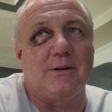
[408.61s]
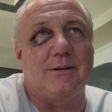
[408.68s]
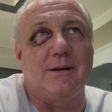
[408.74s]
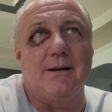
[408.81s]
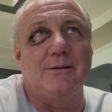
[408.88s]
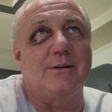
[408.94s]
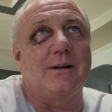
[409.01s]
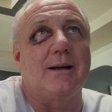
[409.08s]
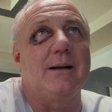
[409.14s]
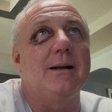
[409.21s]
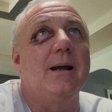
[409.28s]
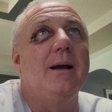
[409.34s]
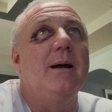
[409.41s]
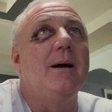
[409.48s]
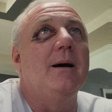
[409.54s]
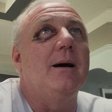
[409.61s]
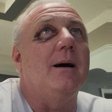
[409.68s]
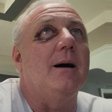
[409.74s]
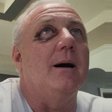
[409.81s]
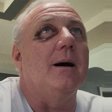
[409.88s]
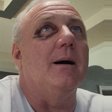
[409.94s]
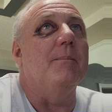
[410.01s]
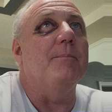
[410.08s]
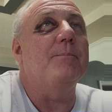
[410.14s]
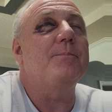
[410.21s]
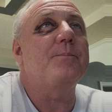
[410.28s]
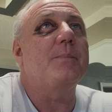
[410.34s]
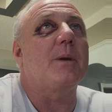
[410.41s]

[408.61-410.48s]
that does that um,